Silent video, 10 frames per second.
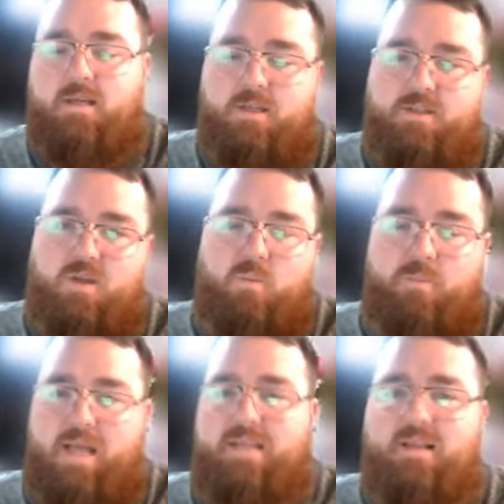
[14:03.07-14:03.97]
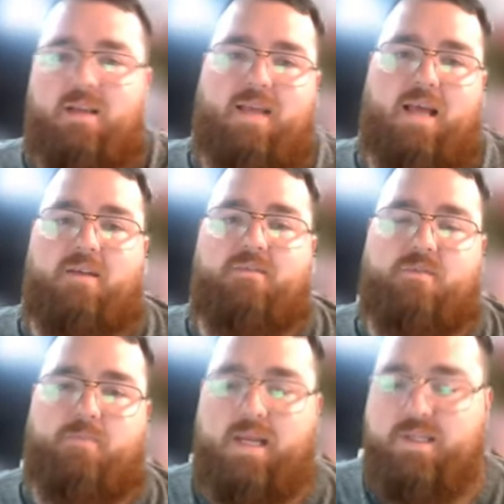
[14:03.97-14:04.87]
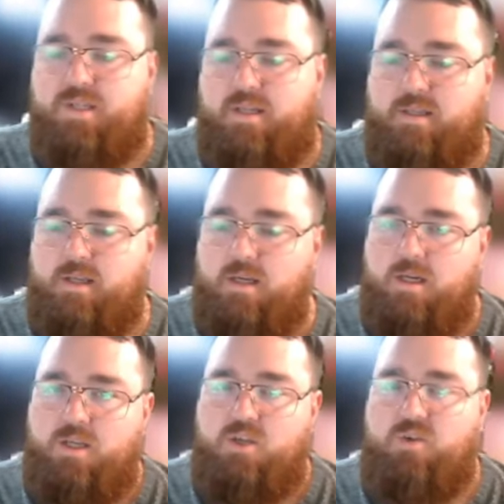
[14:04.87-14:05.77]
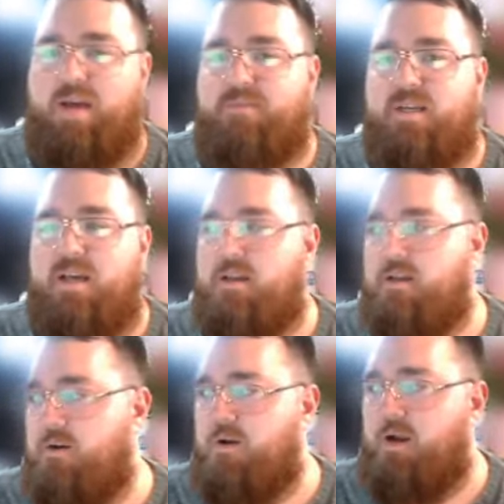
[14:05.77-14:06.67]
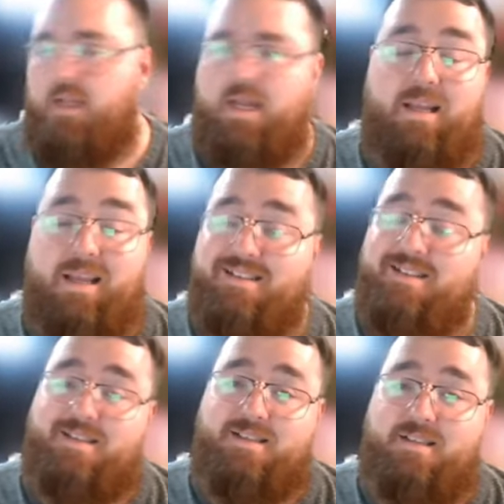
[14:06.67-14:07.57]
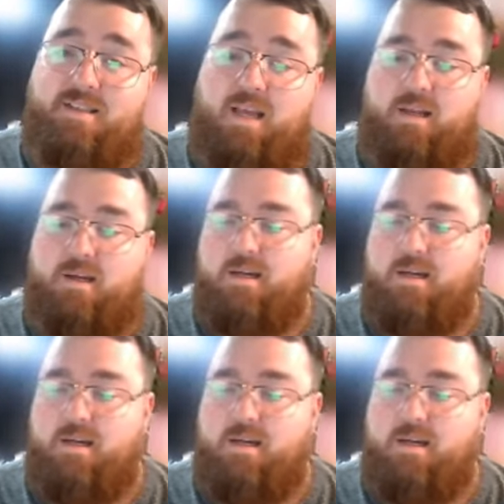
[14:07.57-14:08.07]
So based on that information, you have to kind of go, all right, he had inconsistent data.